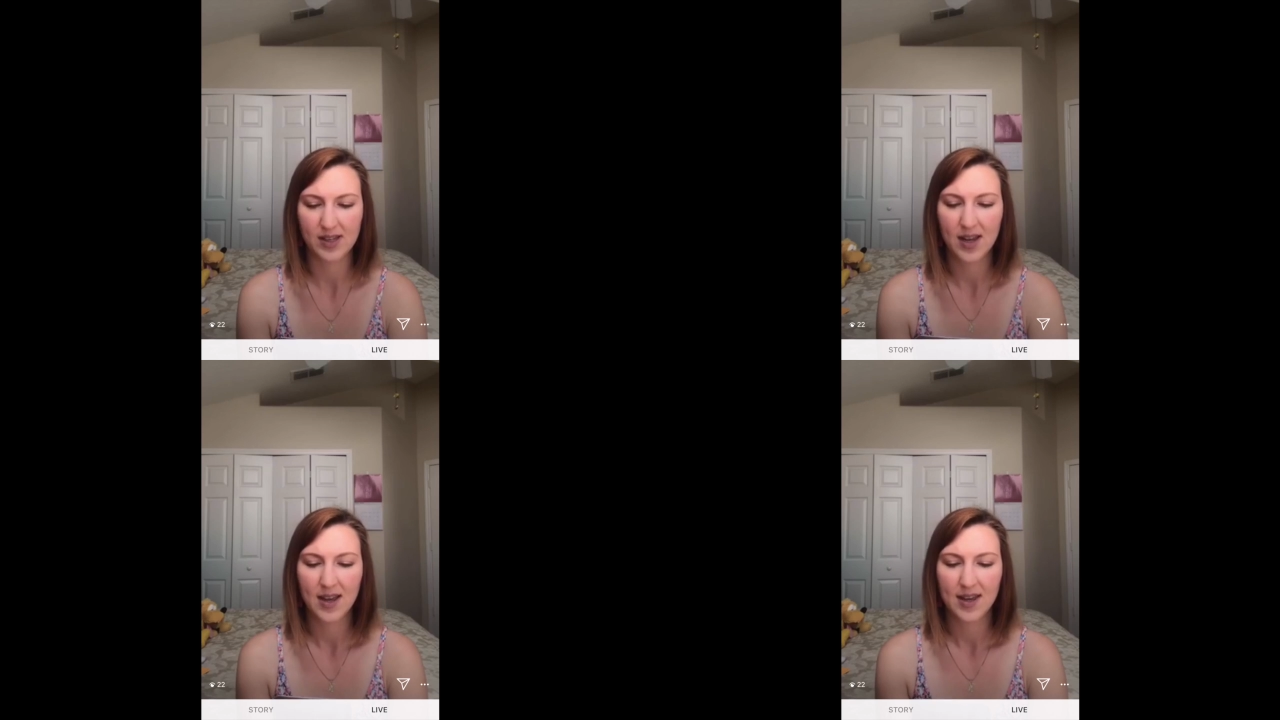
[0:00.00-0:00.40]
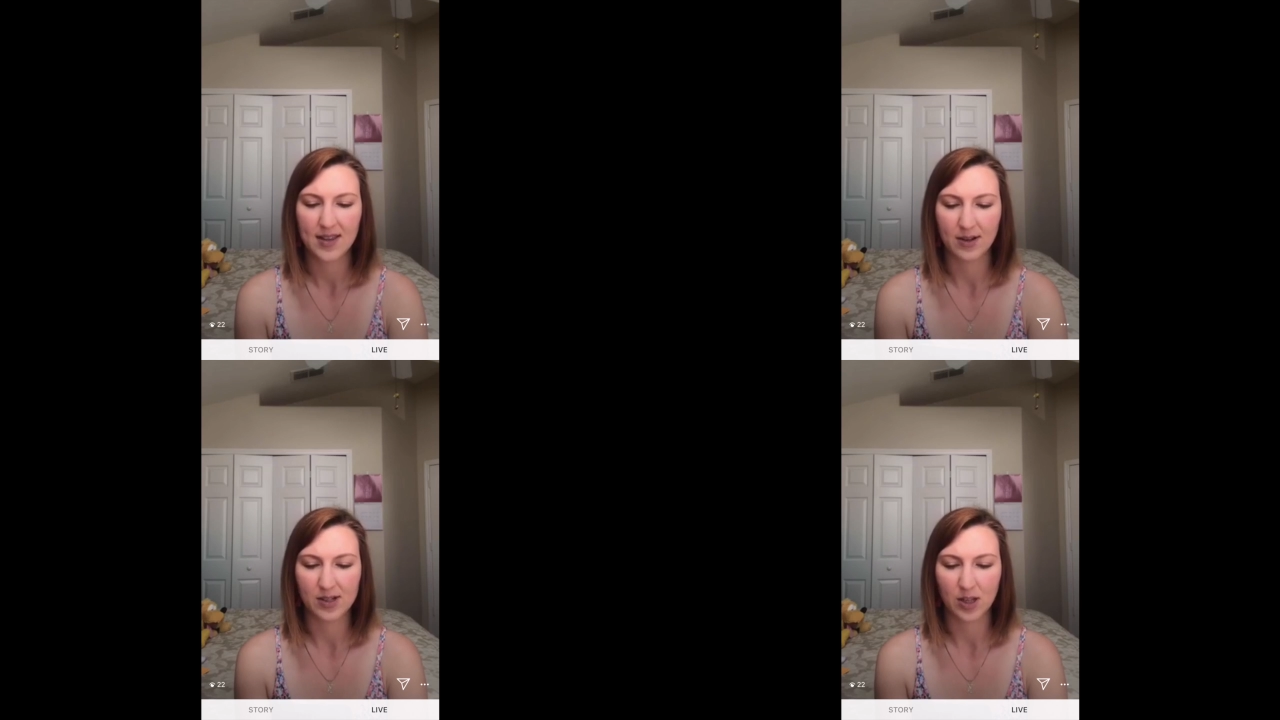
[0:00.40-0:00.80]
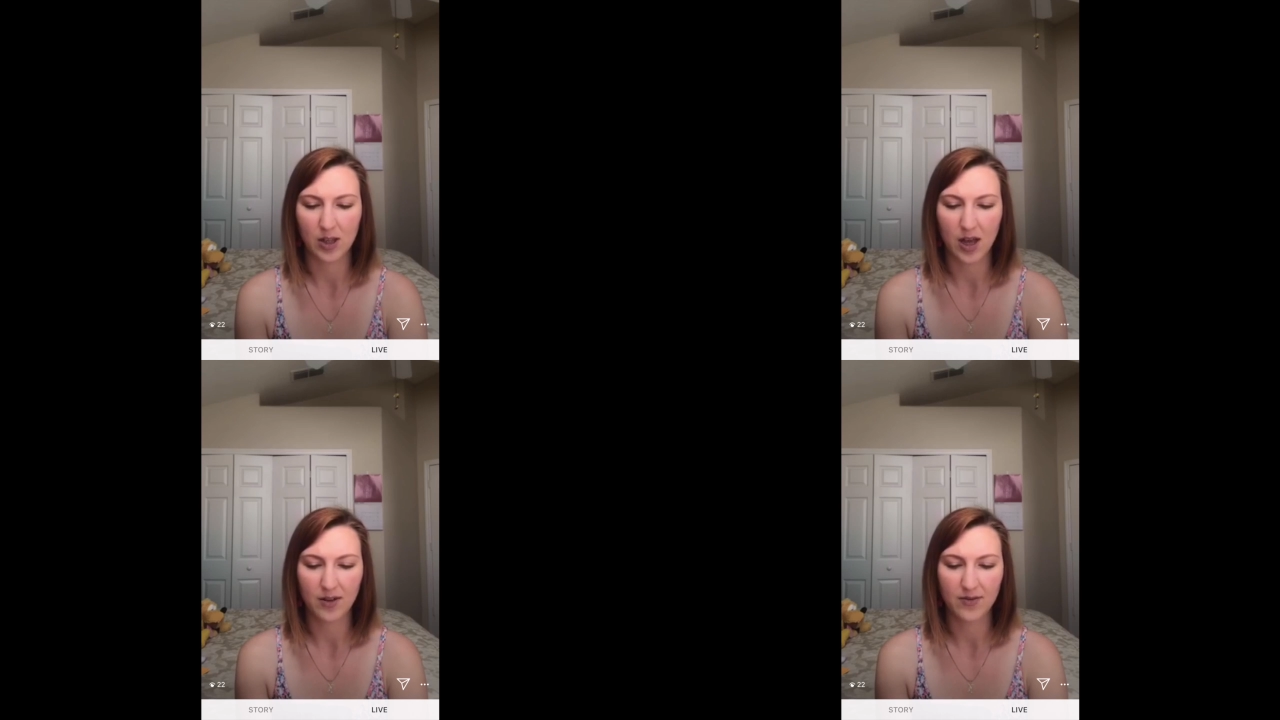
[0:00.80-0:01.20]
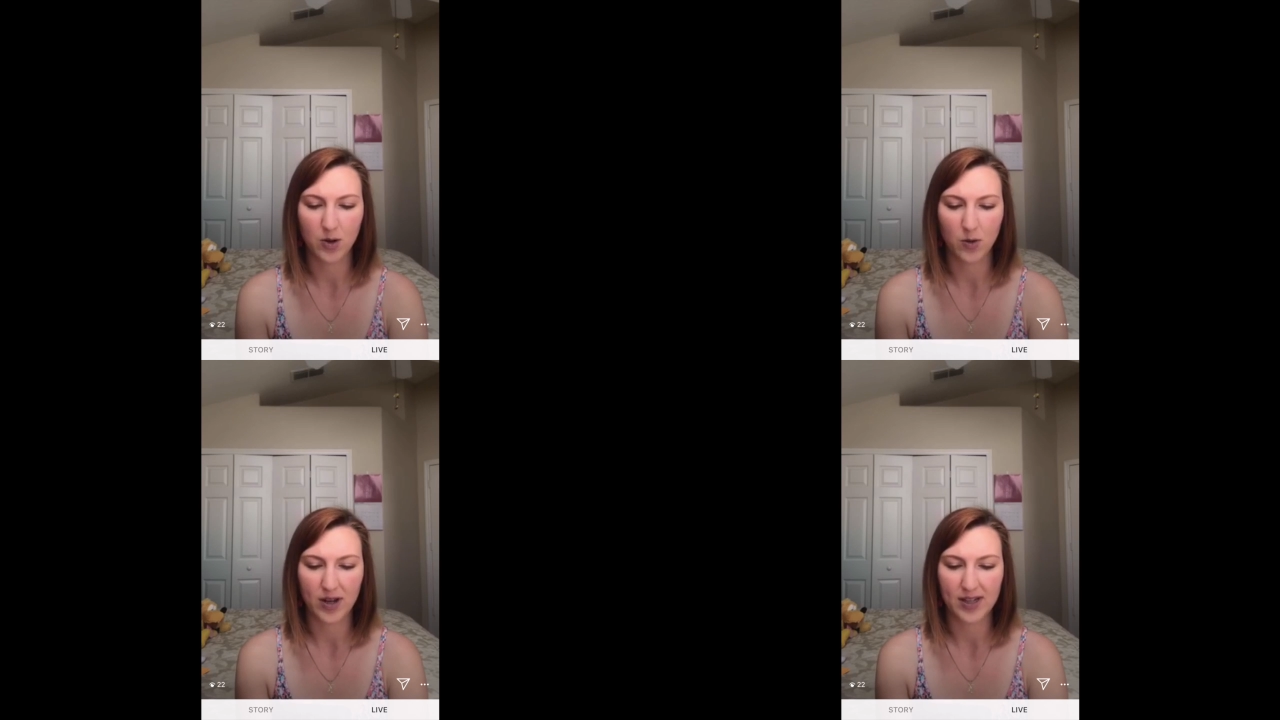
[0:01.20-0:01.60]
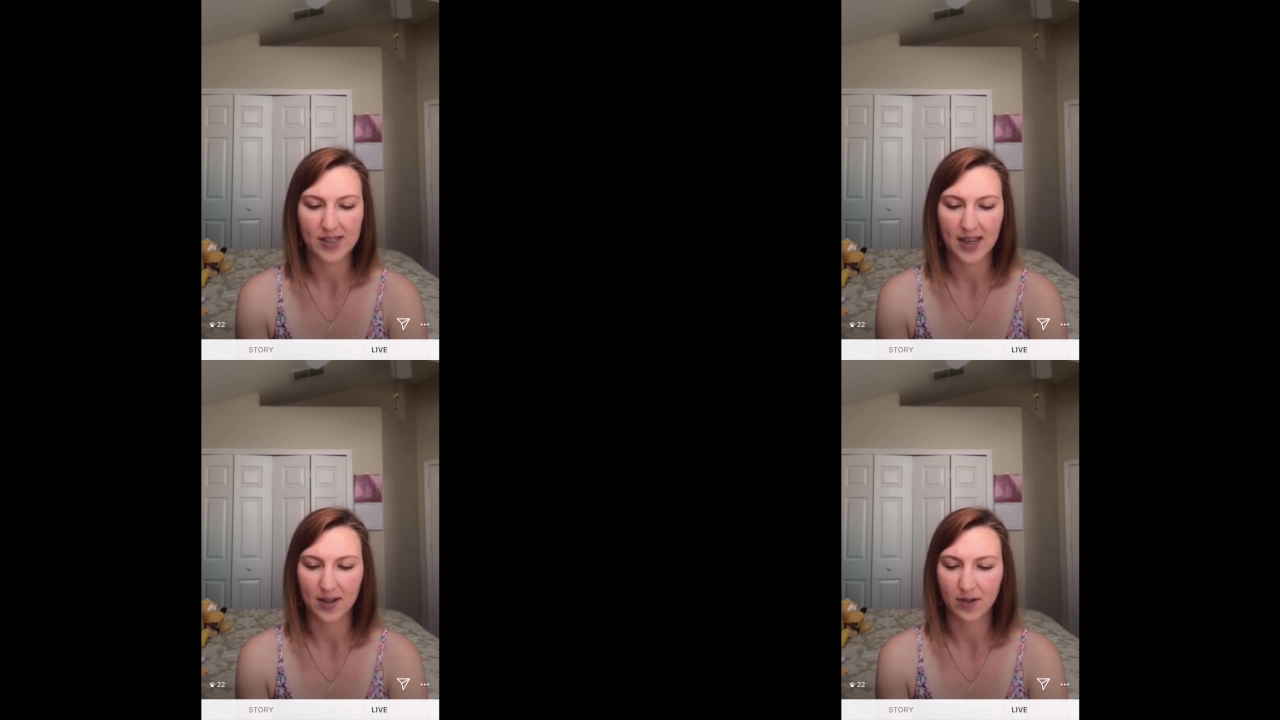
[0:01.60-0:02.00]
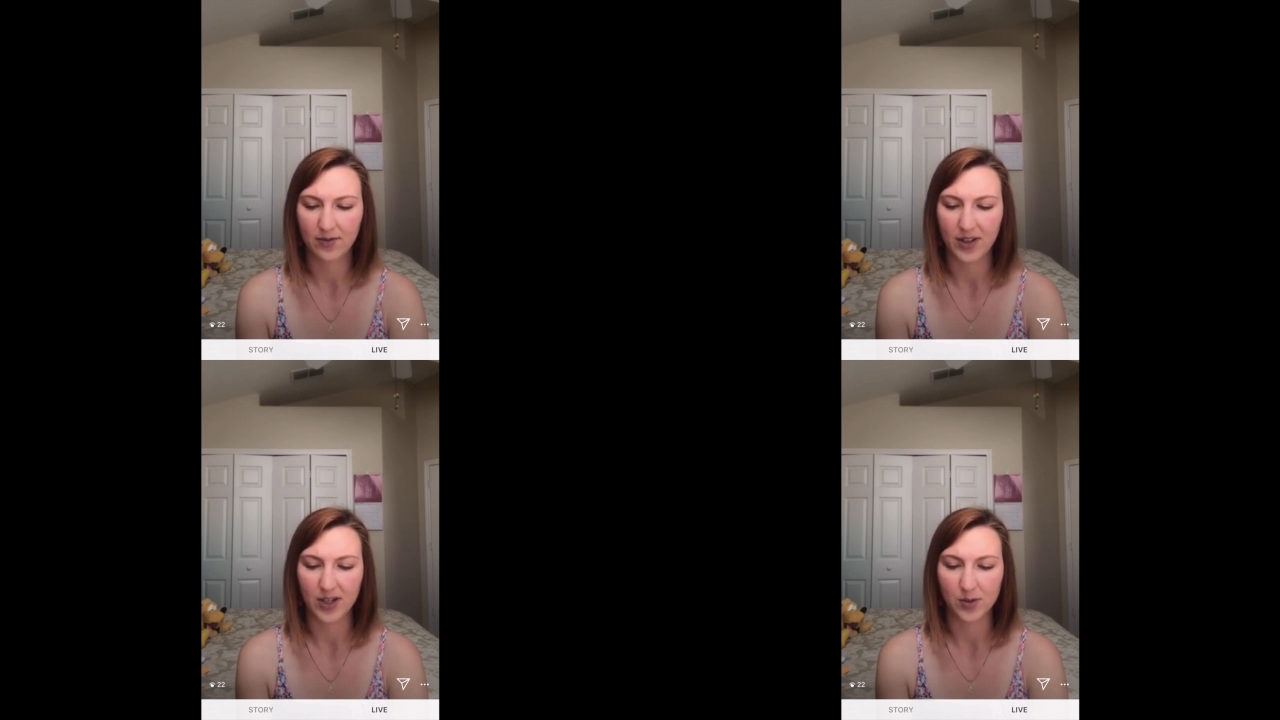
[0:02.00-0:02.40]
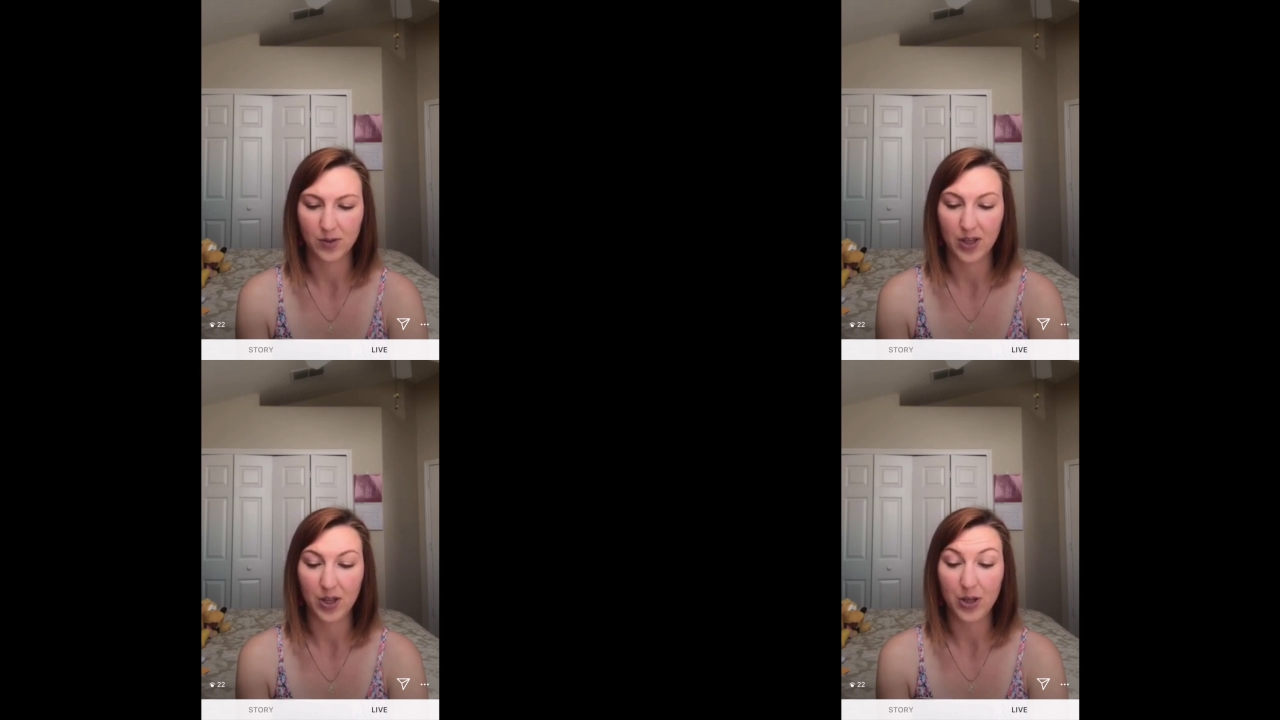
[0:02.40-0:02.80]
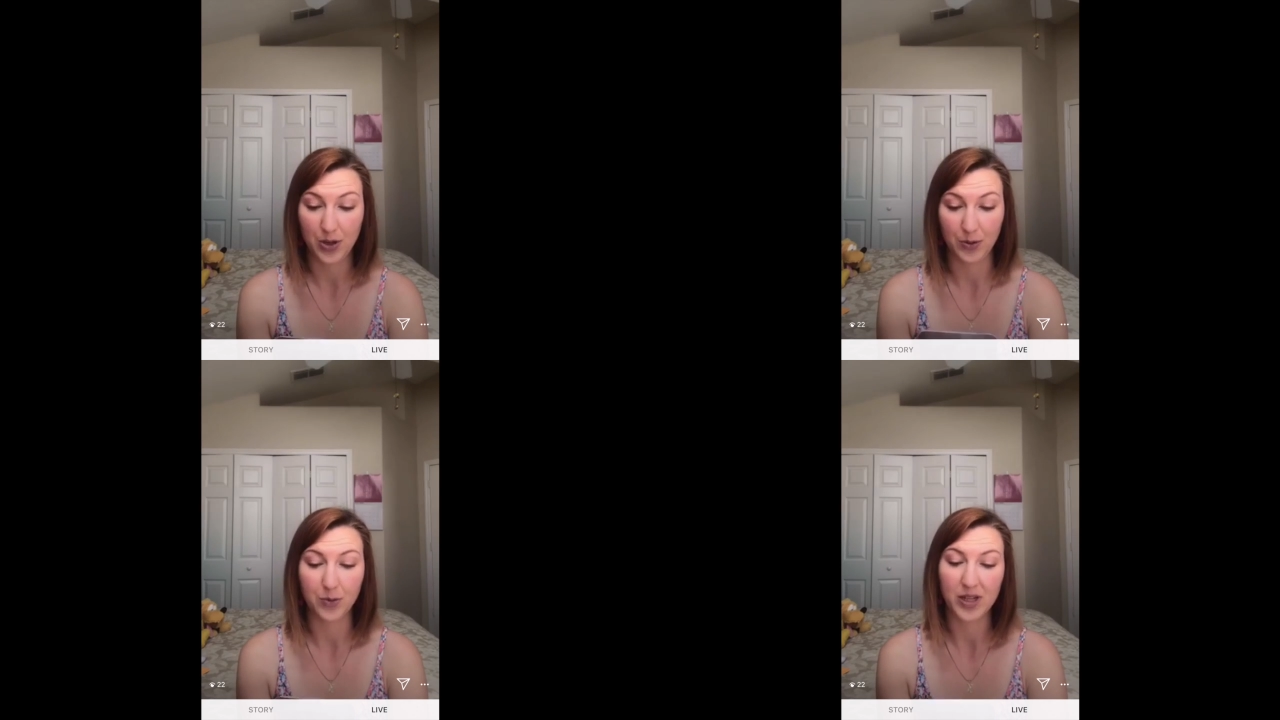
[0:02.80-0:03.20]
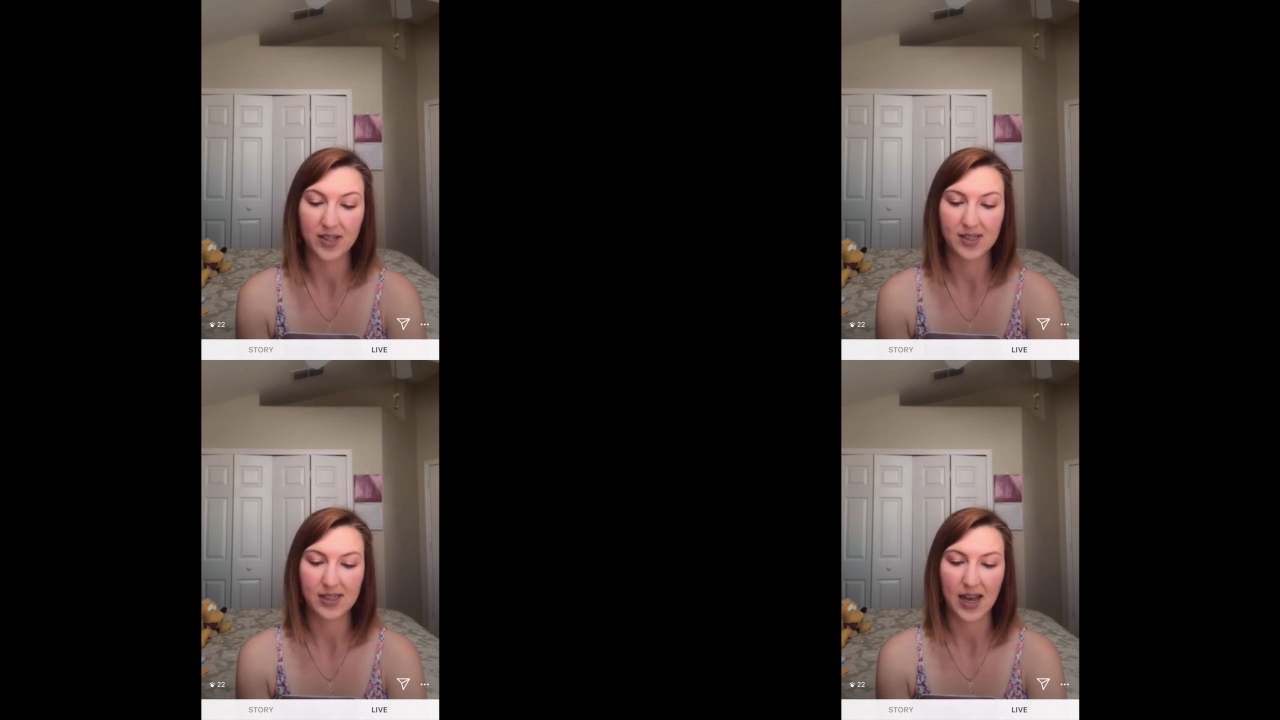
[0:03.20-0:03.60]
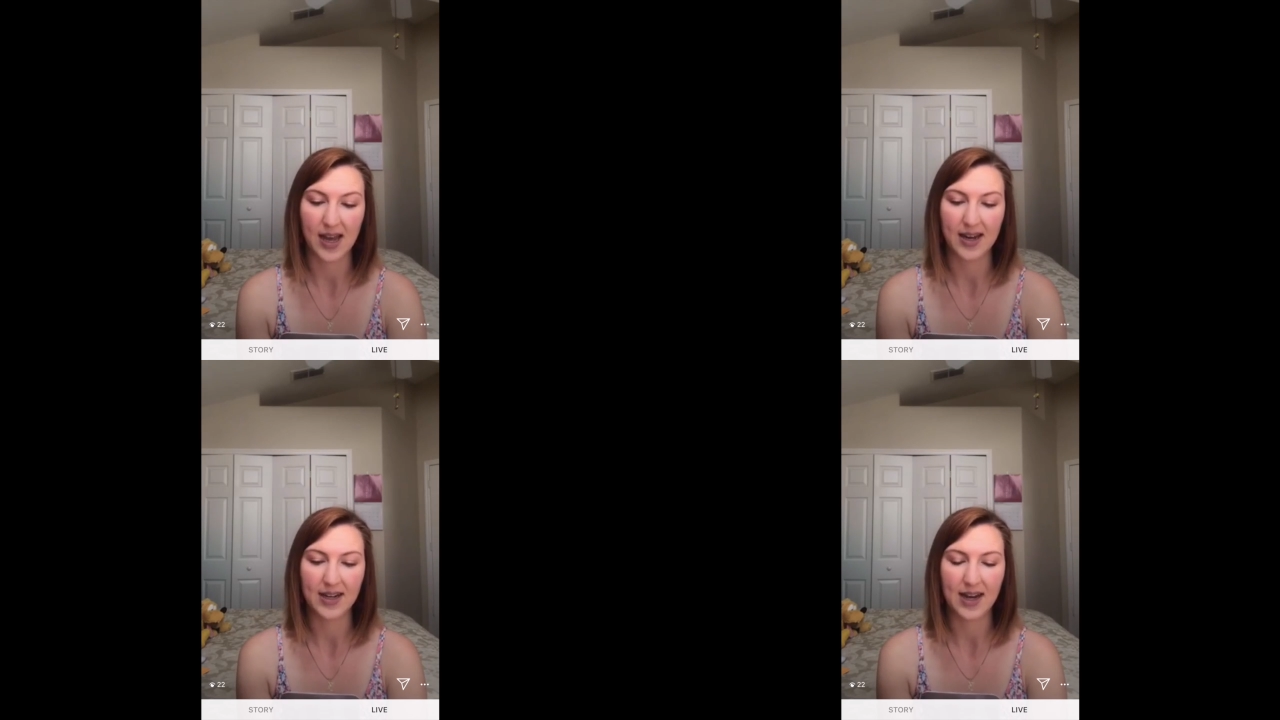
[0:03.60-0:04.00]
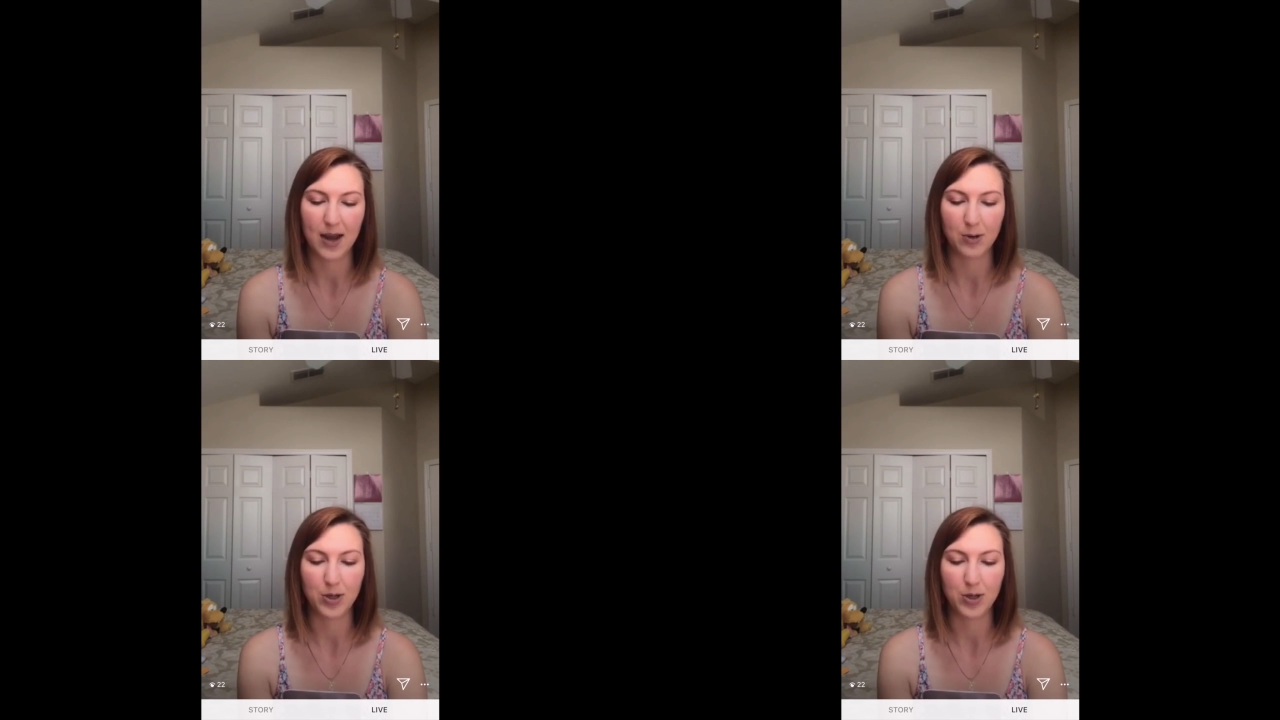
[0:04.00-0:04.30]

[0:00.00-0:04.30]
There is a lot of noise that interferes with you inside and how you